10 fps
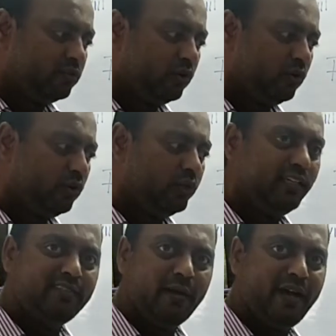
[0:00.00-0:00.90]
So
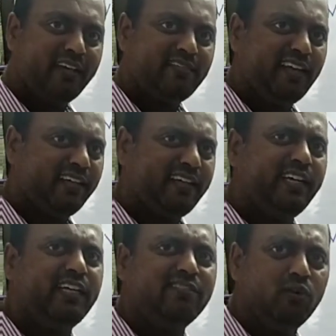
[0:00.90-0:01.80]
Nizam has
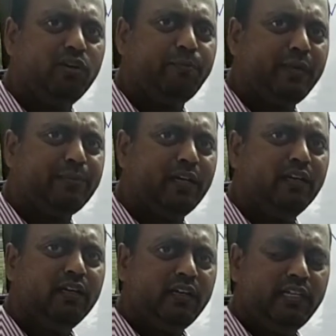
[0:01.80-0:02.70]
selected his own
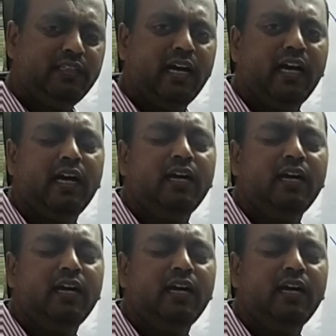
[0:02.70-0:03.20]
people in the